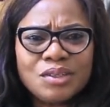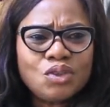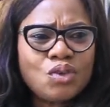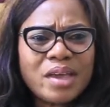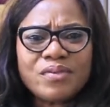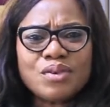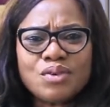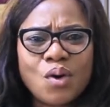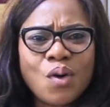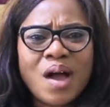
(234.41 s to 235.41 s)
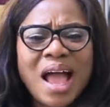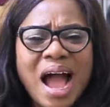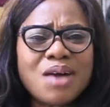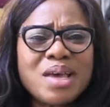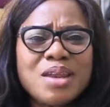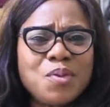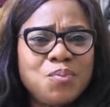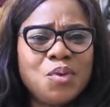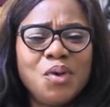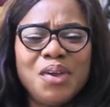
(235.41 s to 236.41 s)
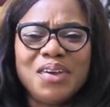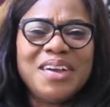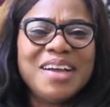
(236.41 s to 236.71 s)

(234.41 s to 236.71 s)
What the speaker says: You don't even know how many people,